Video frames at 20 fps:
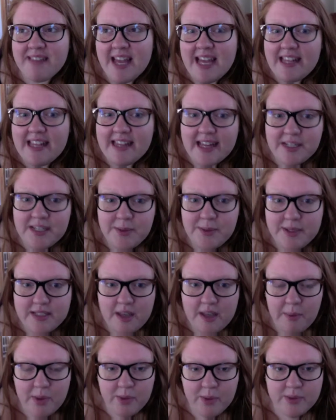Last week's
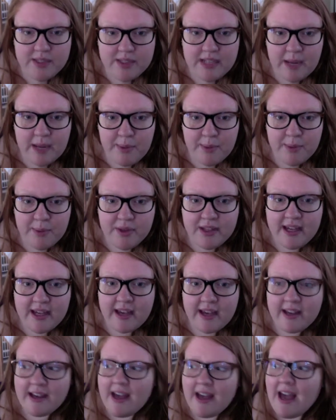topic was
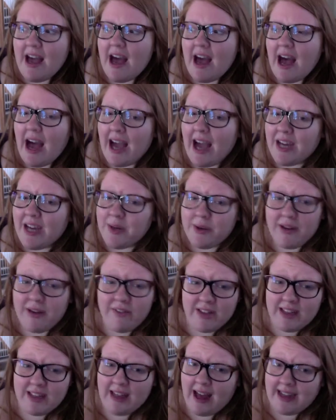cyberbullying. I don't have a
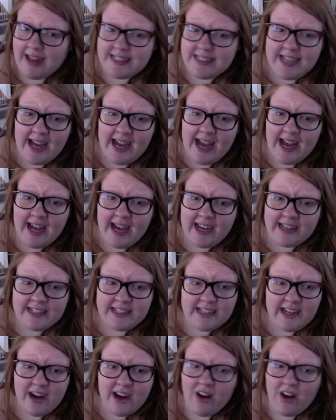lot to add.
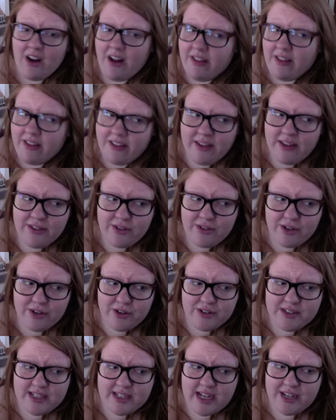The other
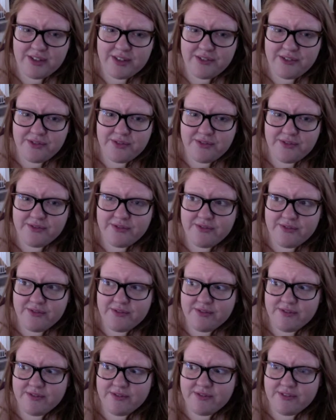girls kind of
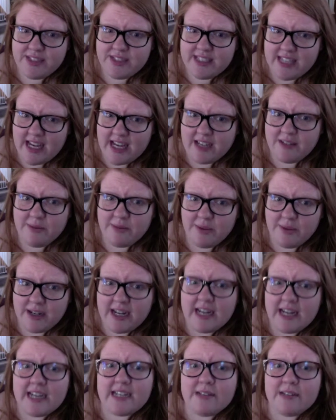said what
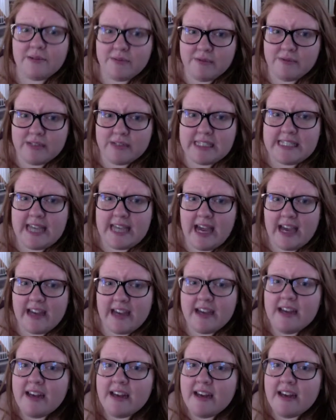I would say.
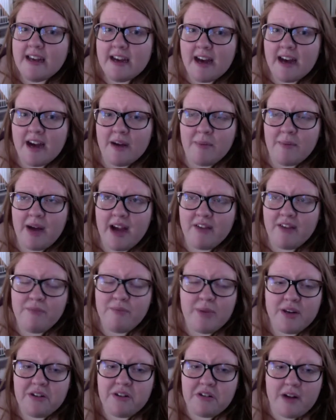I've
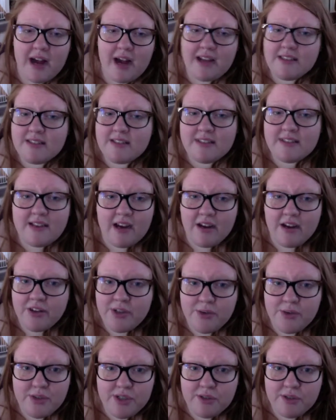been harassed on
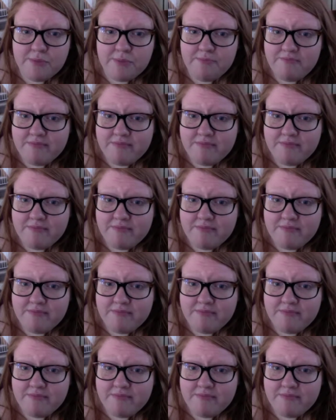YouTube.